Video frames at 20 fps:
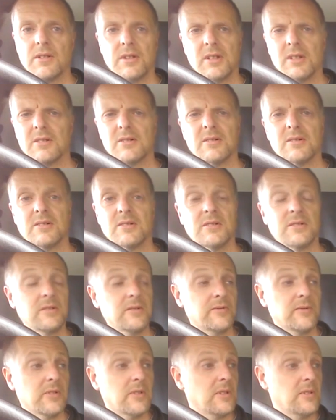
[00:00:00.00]
I don't
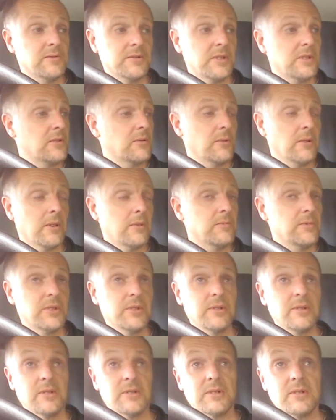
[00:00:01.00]
know what I'm
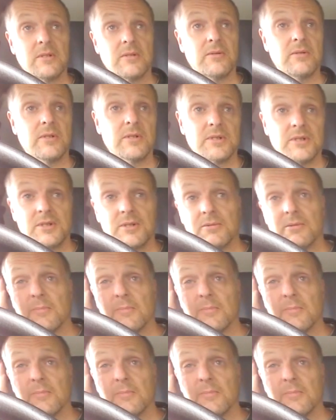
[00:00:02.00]
doing. I don't know if this is